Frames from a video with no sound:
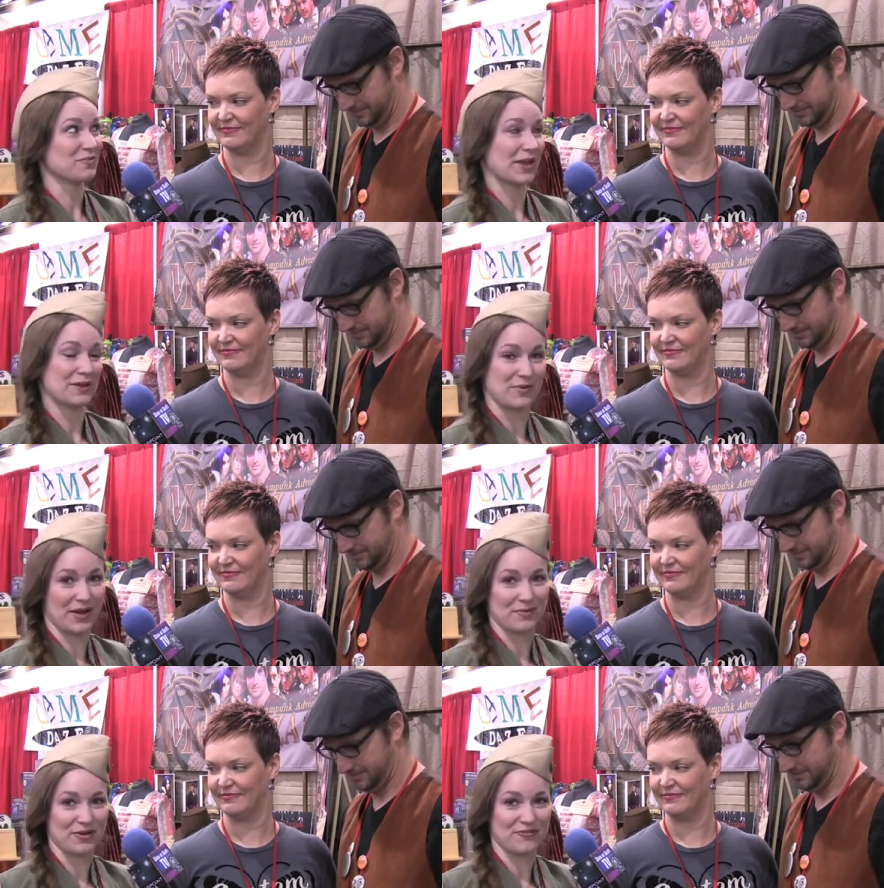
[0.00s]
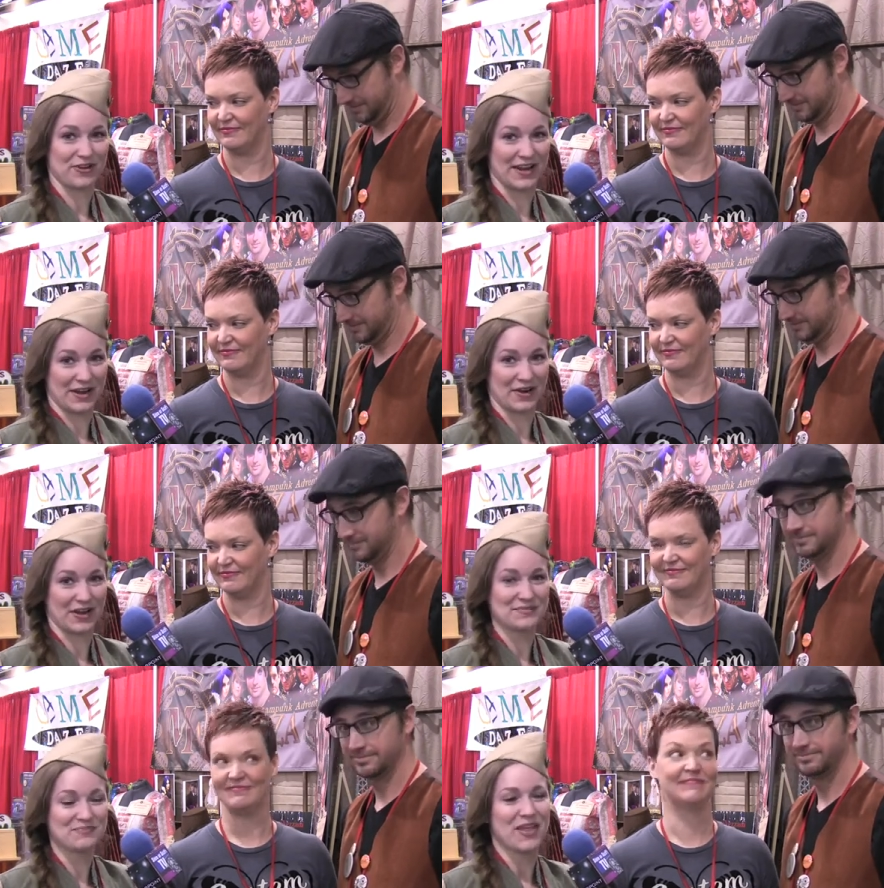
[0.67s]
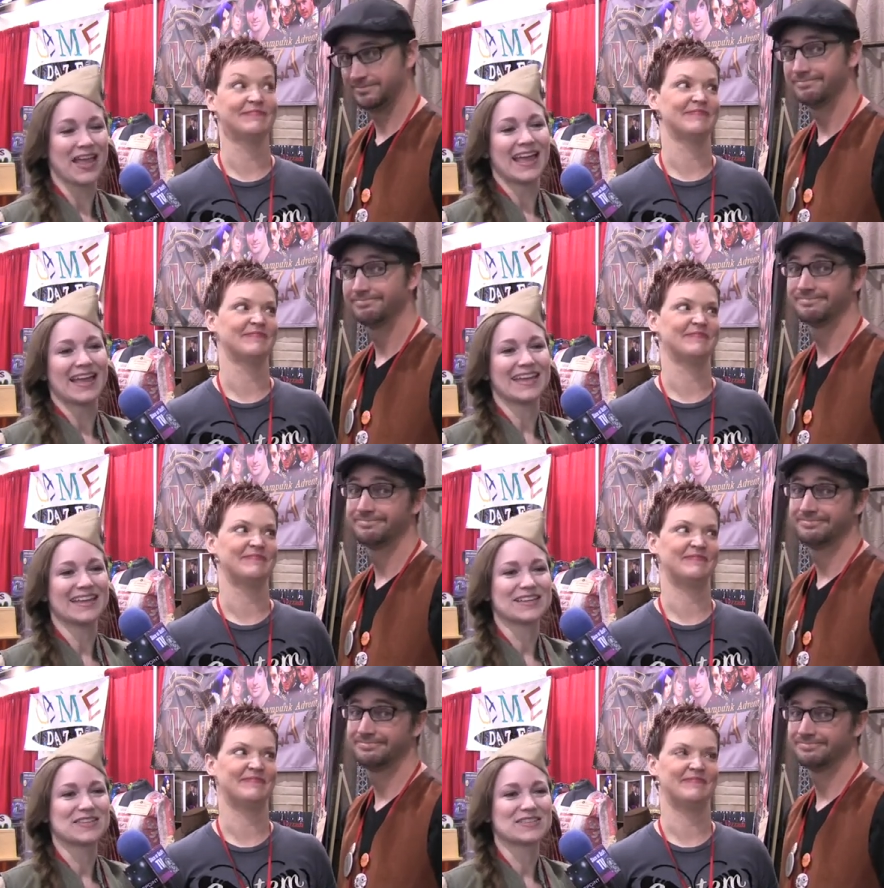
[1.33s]
Speaker 1: played by my friend Aaron,
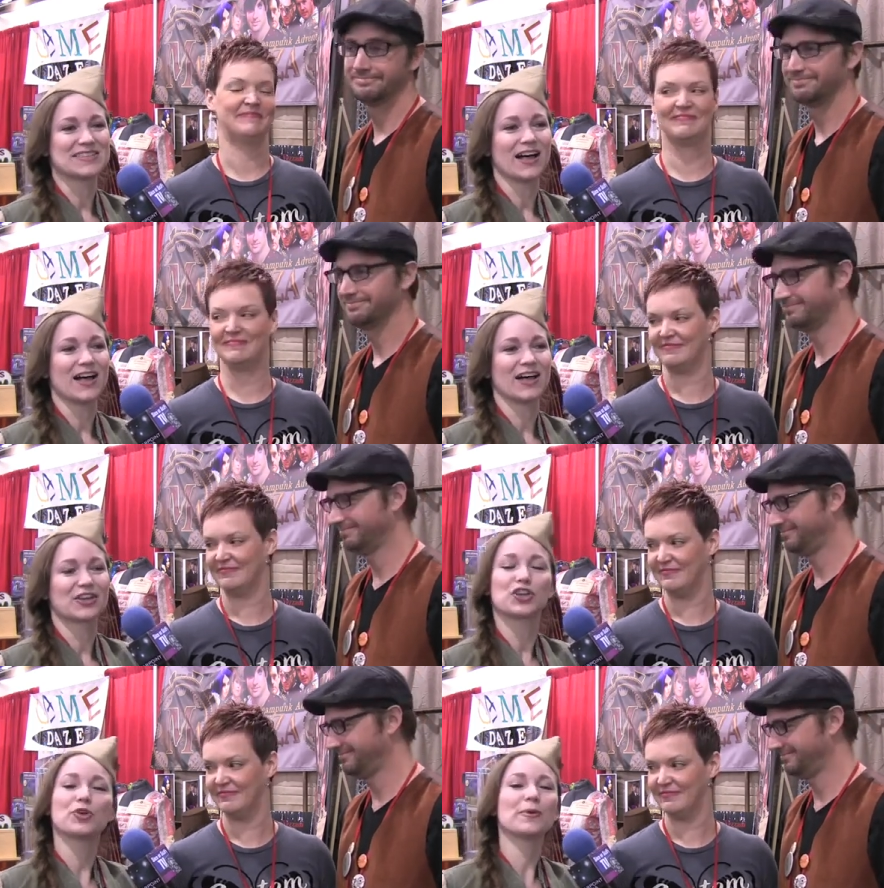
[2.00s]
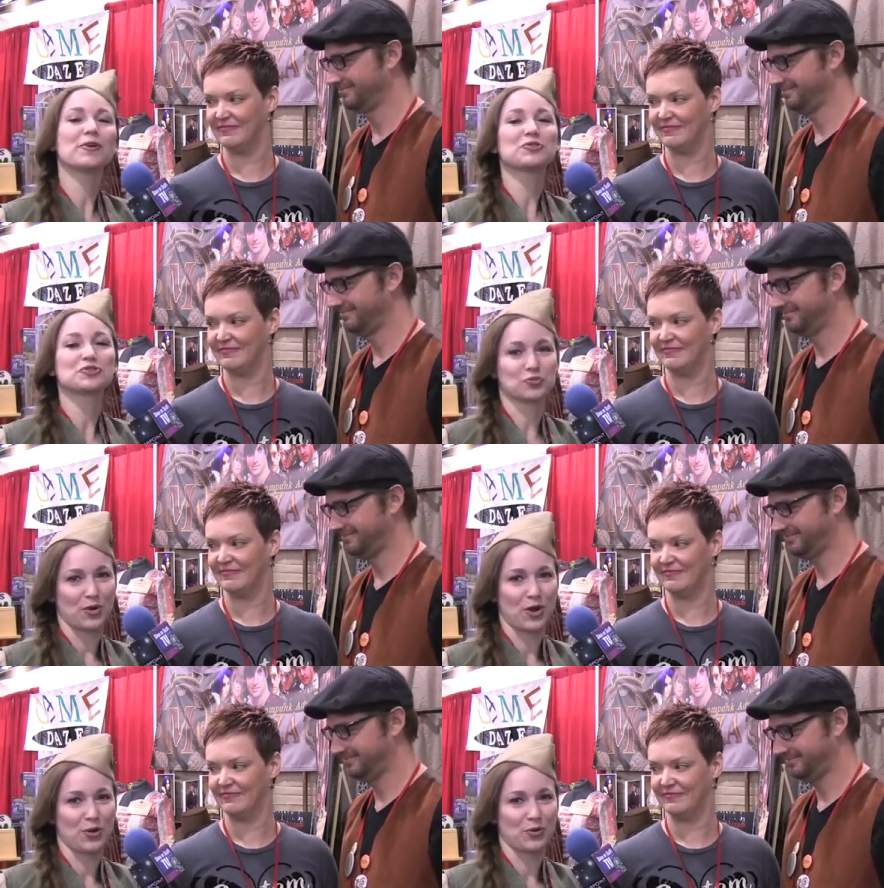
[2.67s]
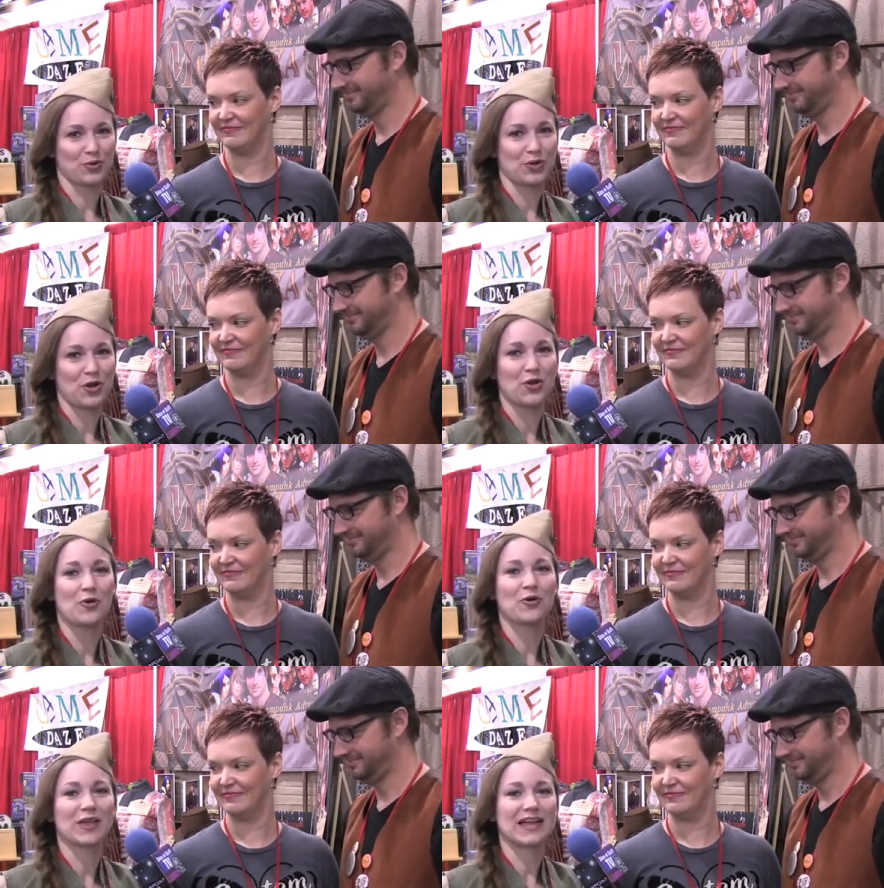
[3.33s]
is a cubicle drone
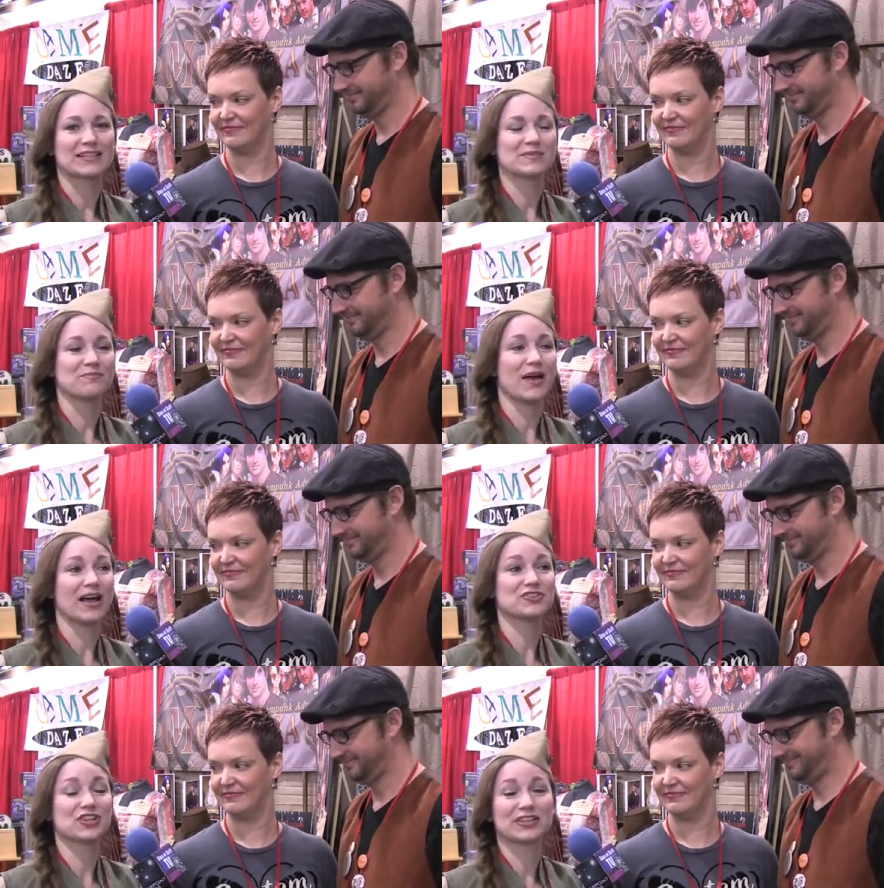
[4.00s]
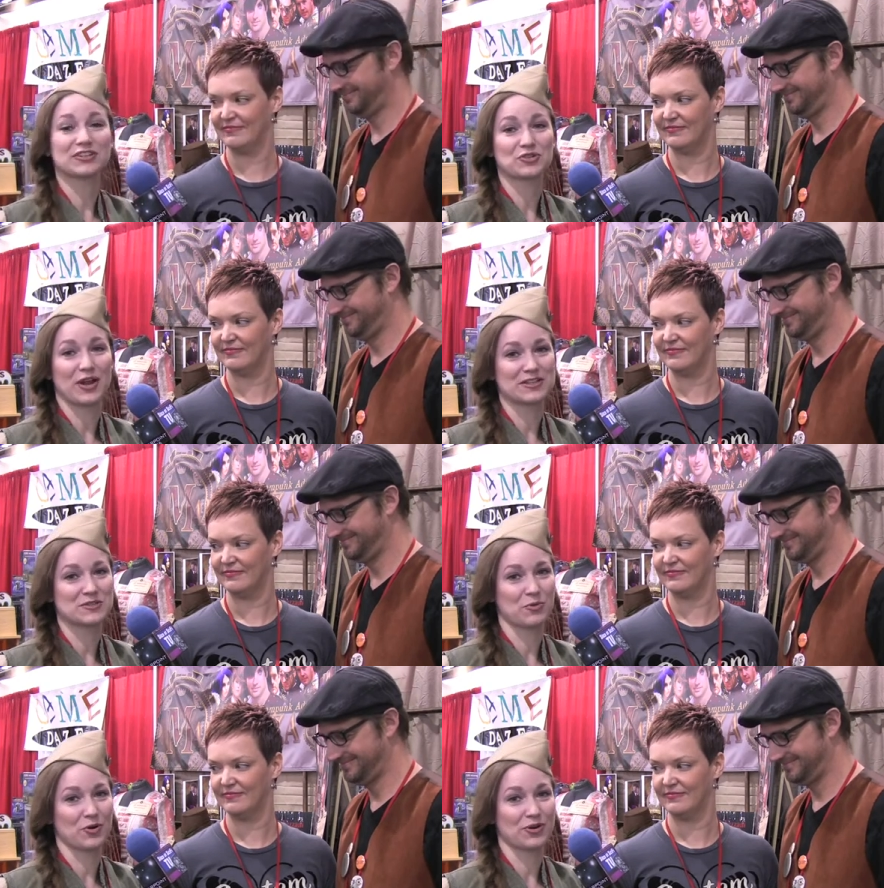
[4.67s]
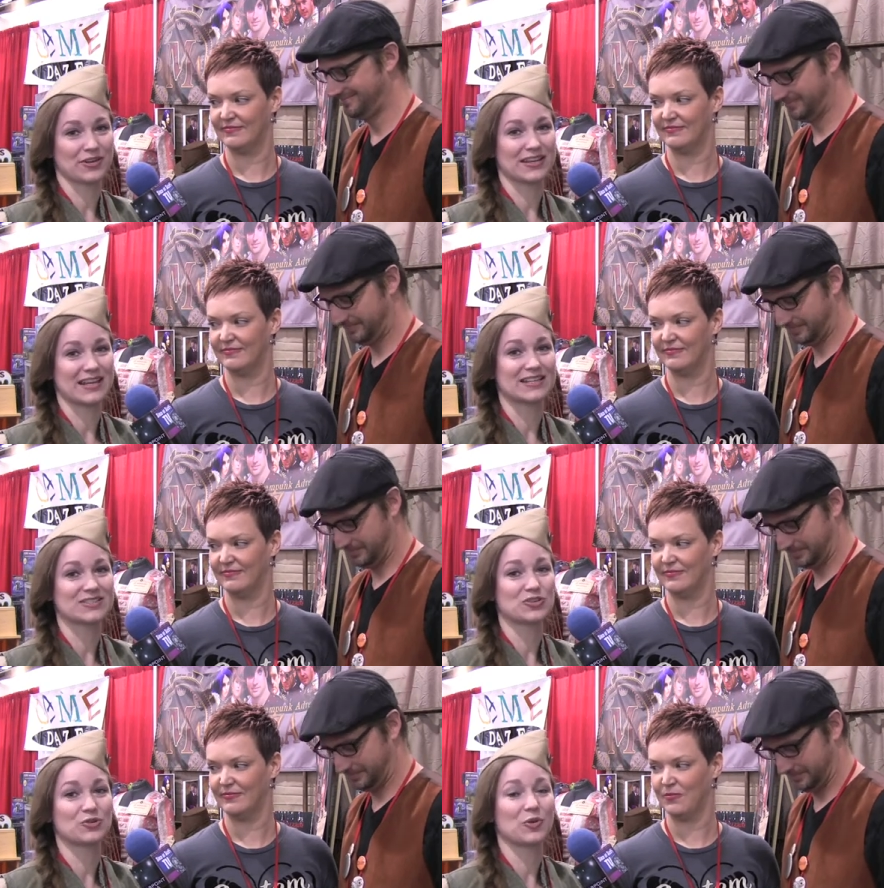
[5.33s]
who gets magically transported
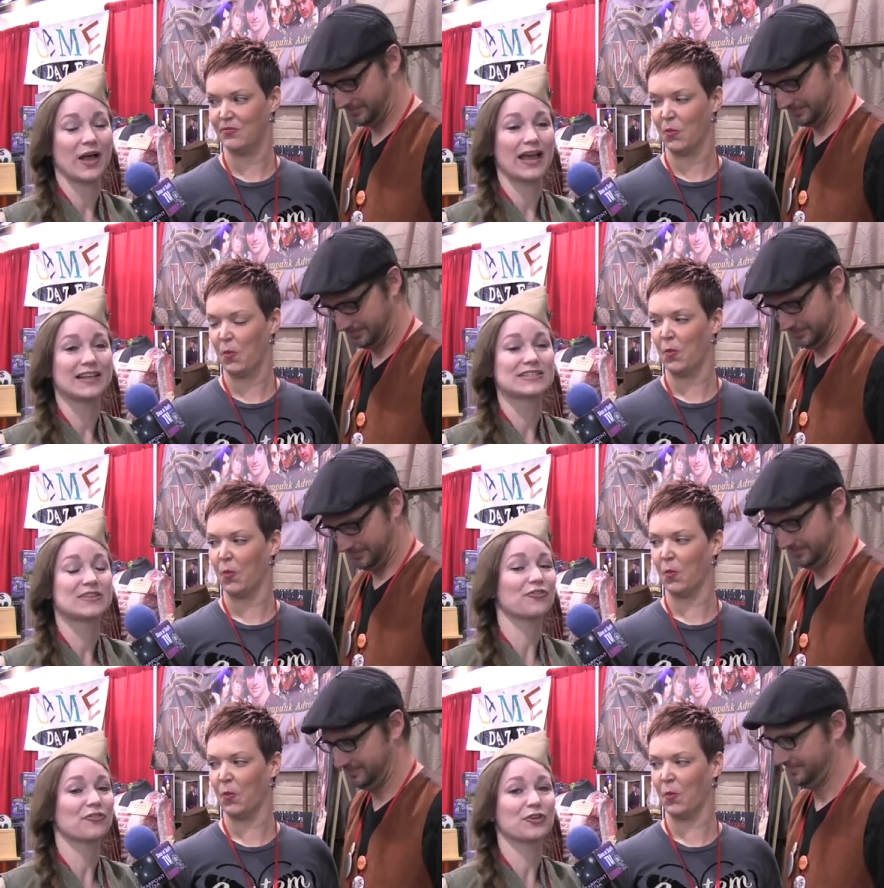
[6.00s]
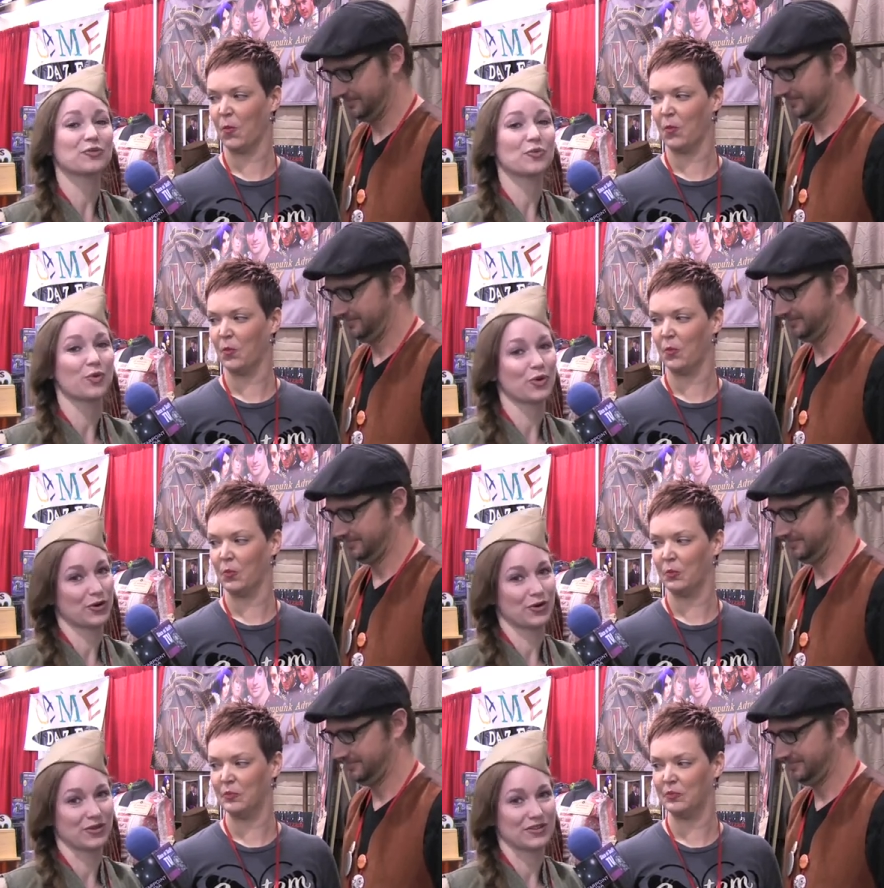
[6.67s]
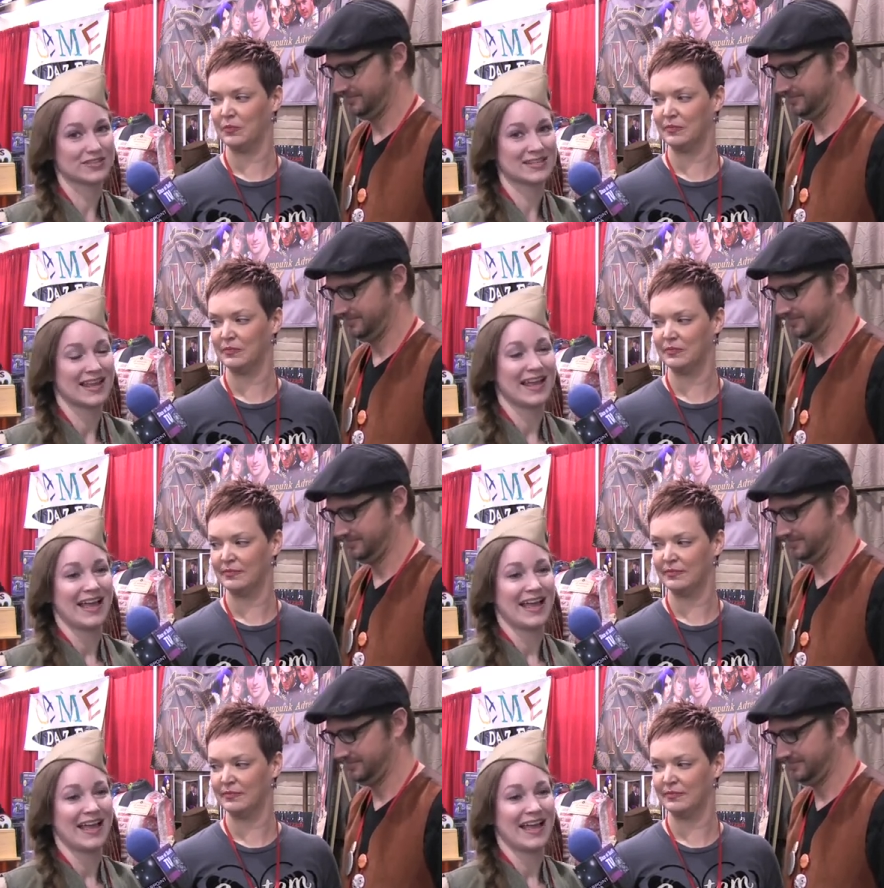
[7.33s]
into a different world.